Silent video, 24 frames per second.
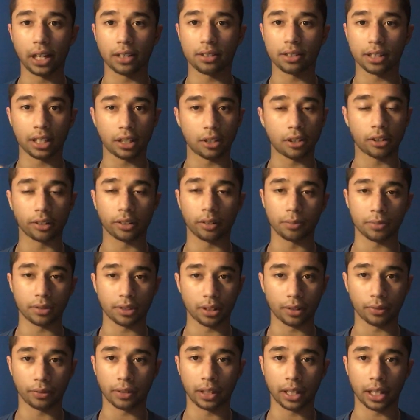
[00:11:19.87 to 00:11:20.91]
as he called
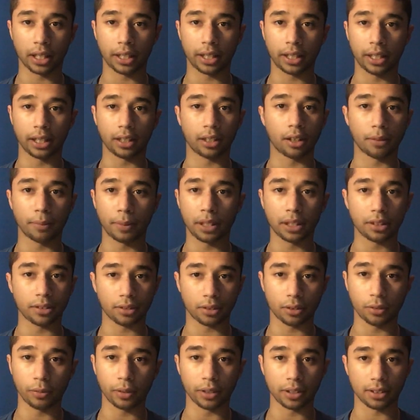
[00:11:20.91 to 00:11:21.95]
himself that. He committed
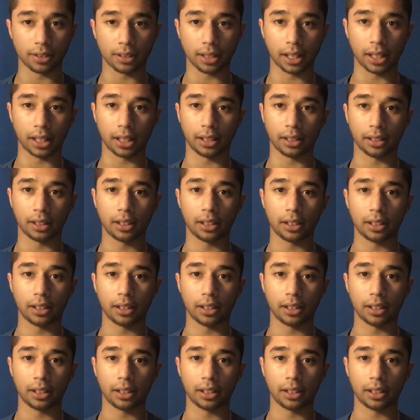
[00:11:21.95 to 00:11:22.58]
suicide.